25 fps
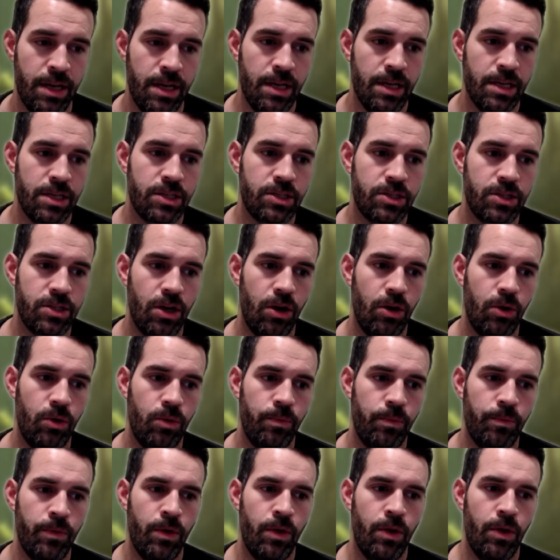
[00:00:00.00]

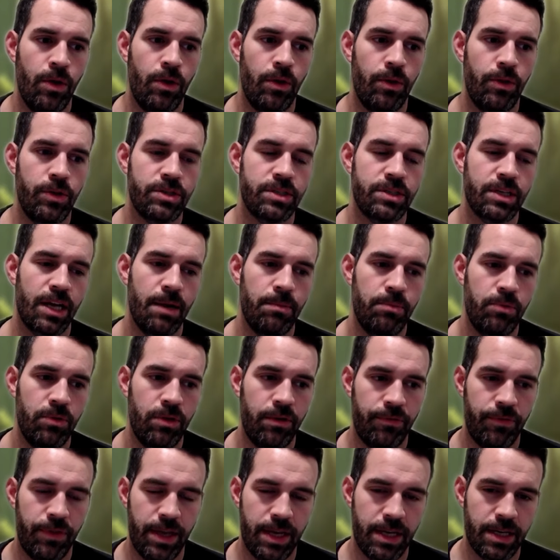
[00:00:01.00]
So there's a couple
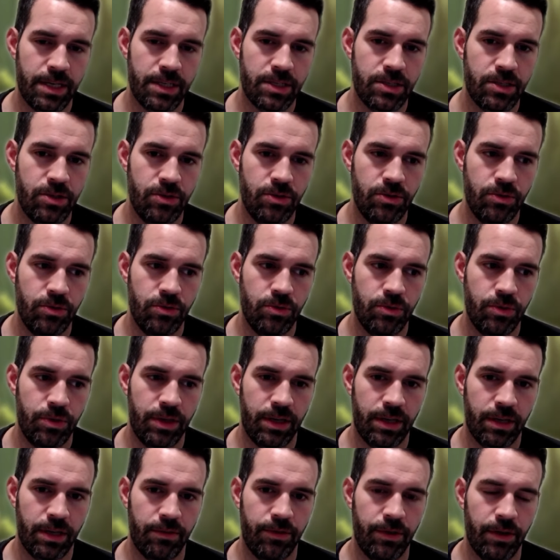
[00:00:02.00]
of things to
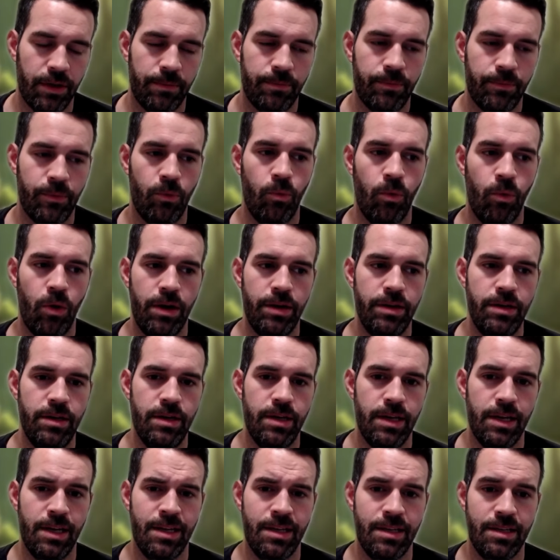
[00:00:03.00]
think of here. One
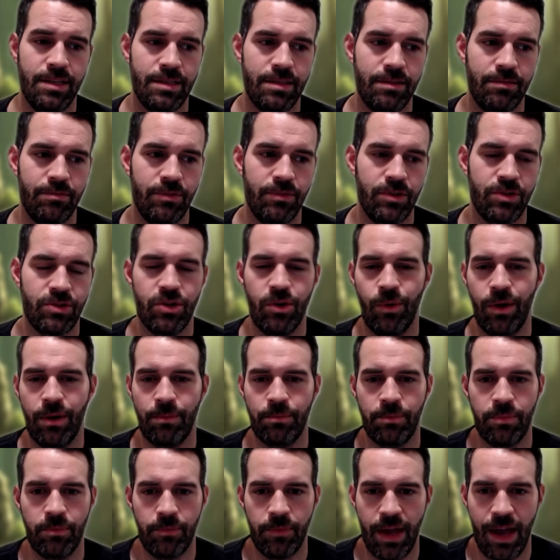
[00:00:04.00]
is there's no way
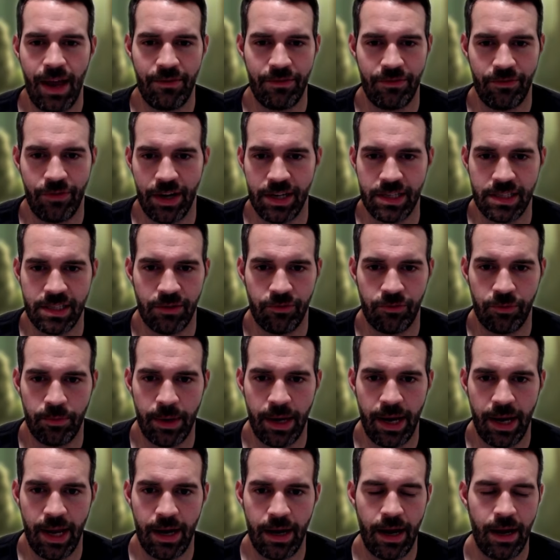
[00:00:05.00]
I'm having vines come from
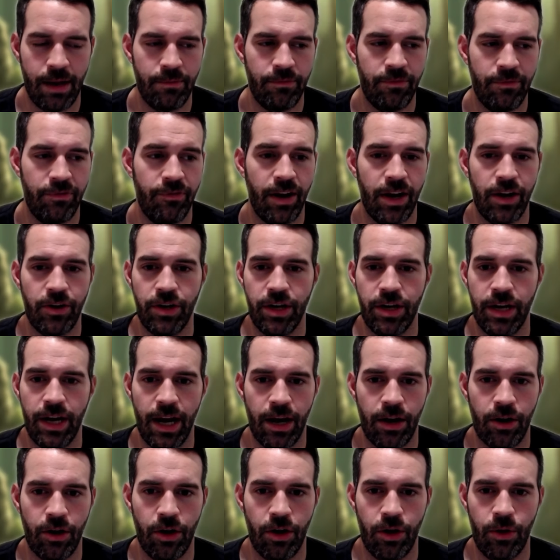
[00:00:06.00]
my hand. I am firing an
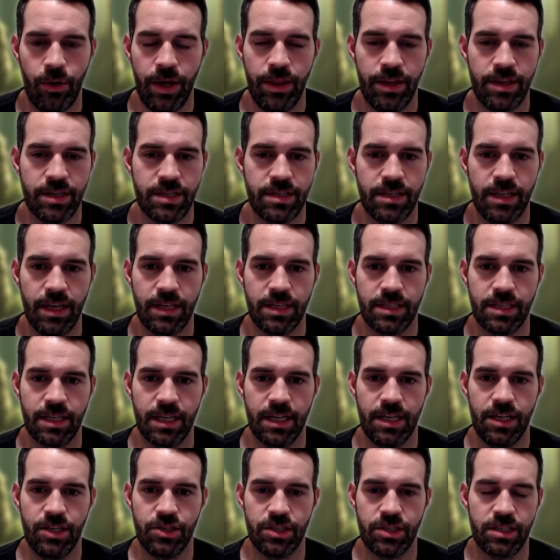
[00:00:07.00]
arrow and this thing is
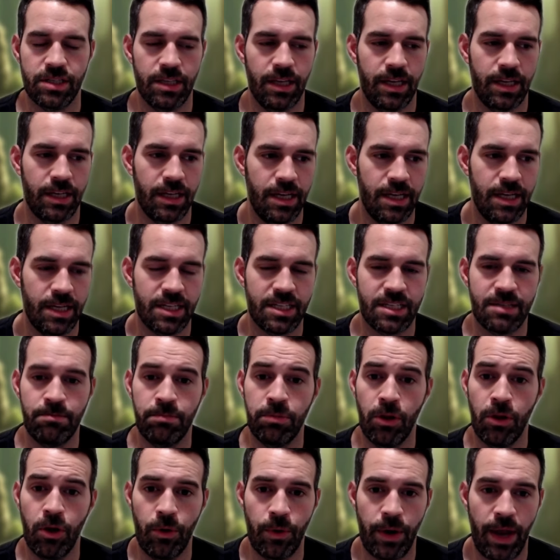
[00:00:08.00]
going to just like
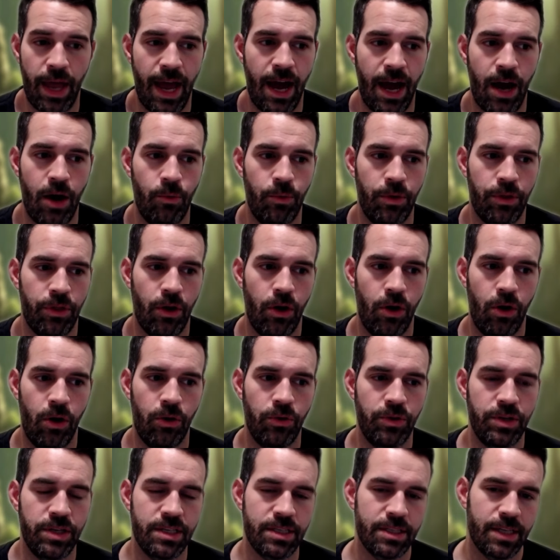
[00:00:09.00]
explode out with all
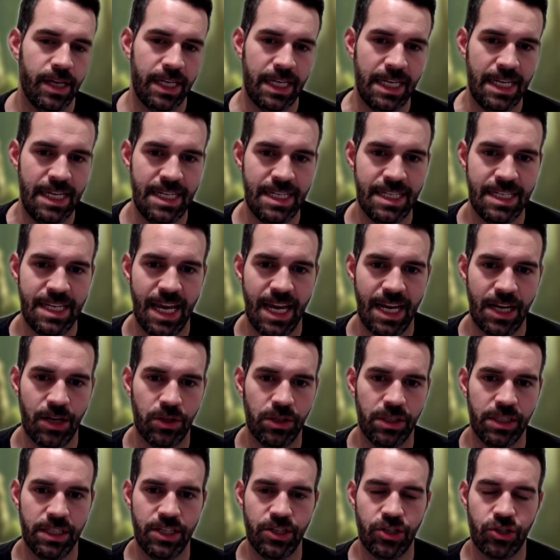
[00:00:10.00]
these like
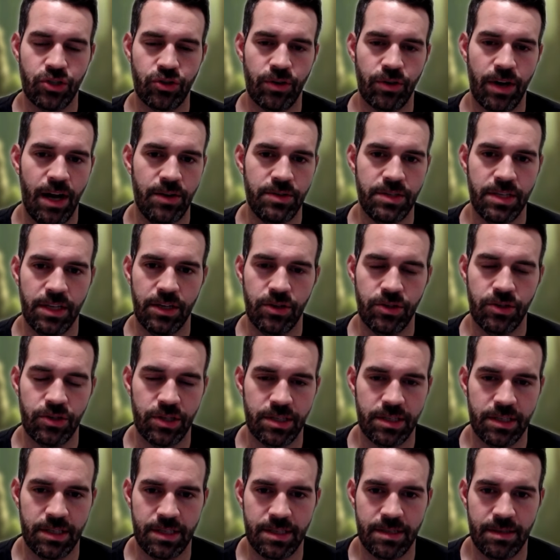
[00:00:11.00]
entangling shrouds that are
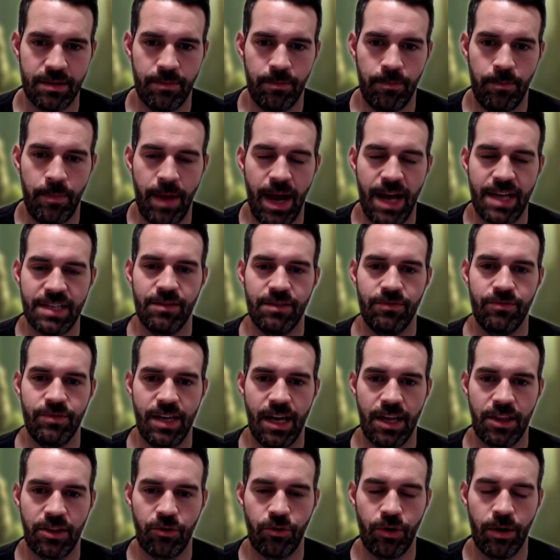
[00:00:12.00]
just this massive
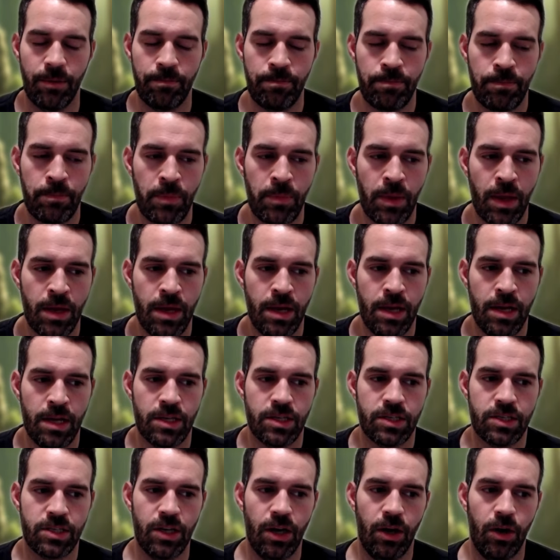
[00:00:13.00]
death grip.
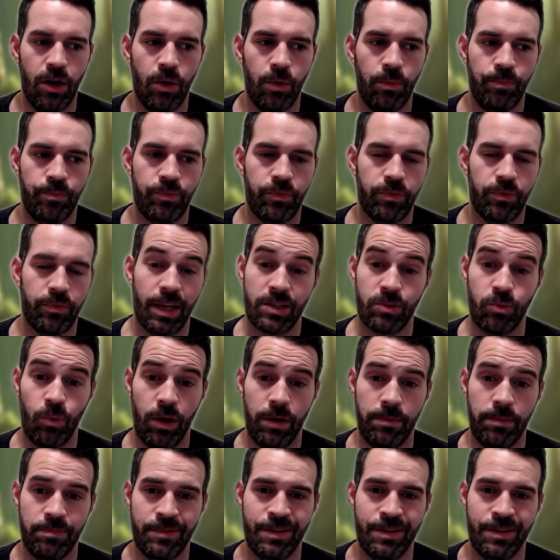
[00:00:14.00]
So that's one.